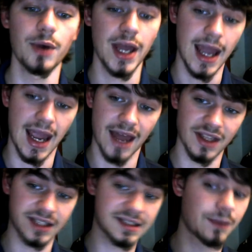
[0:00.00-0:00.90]
and
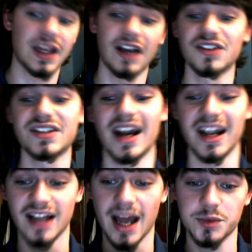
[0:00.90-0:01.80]
that's something else that I
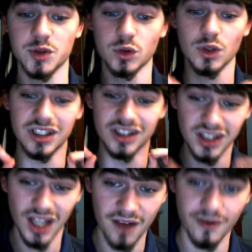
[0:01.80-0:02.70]
absolutely
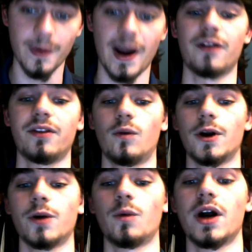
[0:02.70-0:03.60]
love about
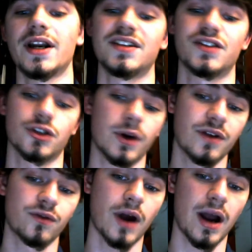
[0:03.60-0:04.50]
One-on-one is their
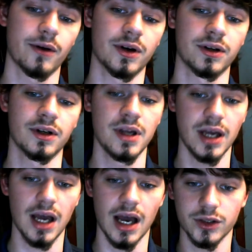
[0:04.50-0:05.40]
24-hour,
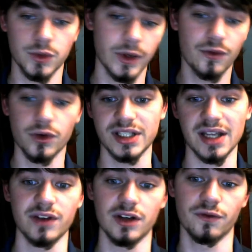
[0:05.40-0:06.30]

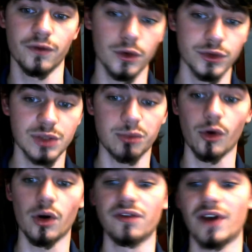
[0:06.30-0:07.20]
24/7 uh, phone
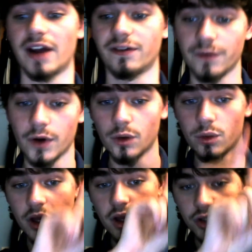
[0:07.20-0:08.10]
support via phone,
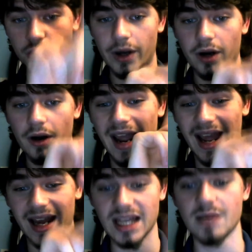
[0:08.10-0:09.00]
Twitter, and
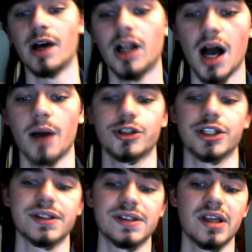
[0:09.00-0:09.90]
email
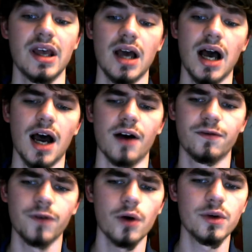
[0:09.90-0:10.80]
options. Uh,
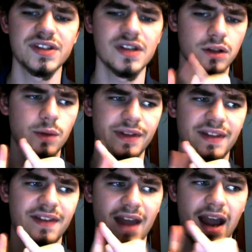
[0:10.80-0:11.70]
phone is the only one
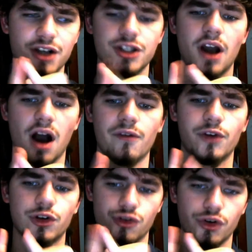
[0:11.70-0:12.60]
that they actually offer
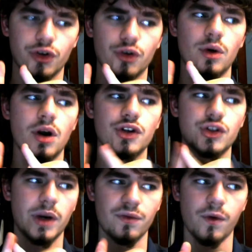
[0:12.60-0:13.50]
true
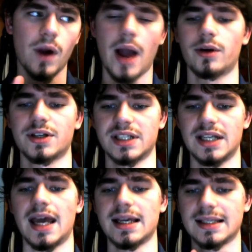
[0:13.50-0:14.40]
24 hours a
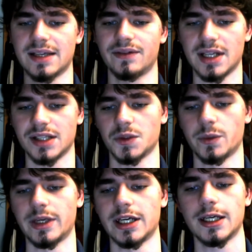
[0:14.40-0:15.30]
day, seven days a
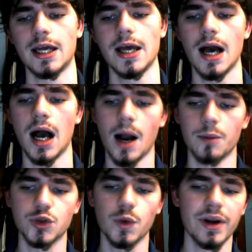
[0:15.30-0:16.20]
week. Um,
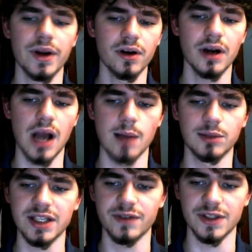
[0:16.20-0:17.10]
Twitter, I
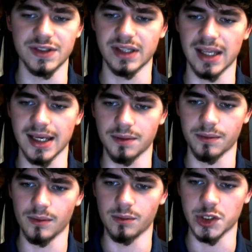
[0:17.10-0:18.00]
believe, is like
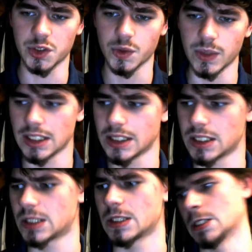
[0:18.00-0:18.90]

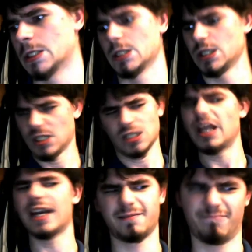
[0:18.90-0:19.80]
between like
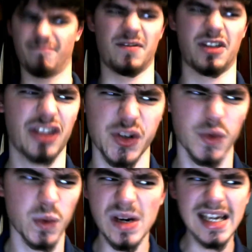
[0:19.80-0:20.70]

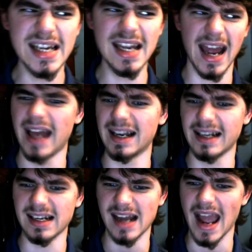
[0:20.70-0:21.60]
3
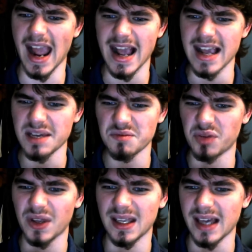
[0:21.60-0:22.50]
and 8
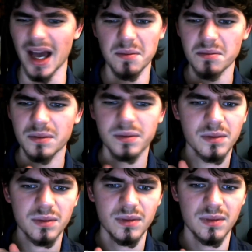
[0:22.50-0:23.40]
p.m.
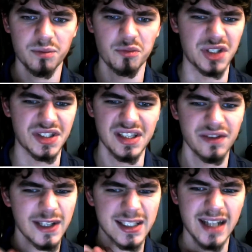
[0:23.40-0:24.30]

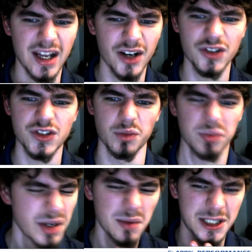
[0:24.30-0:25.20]
Pacific Standard, so pretty
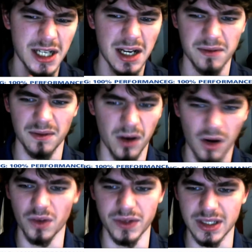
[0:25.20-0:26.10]
much all
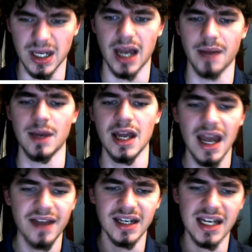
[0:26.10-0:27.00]
the time. And
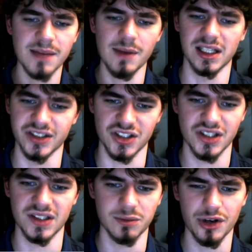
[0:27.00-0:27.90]
then email is
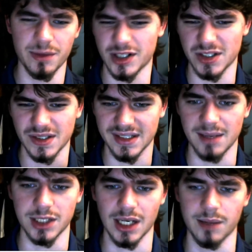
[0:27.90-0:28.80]
pretty much the same
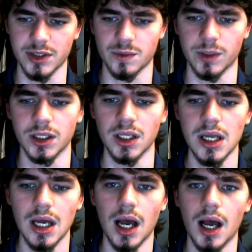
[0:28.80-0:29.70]
time as well.
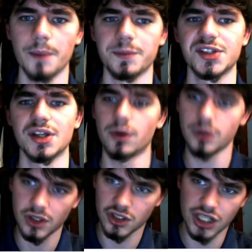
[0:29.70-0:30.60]
Um, so you
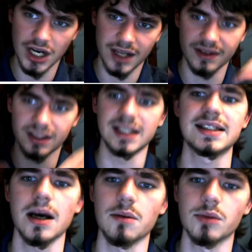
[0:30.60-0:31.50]
can check the link
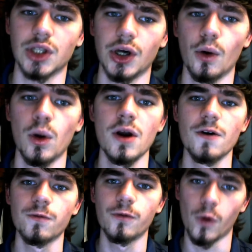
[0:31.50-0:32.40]
down below
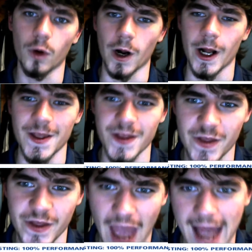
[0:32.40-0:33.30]
for
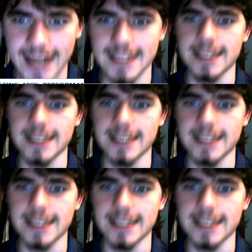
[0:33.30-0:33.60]
that.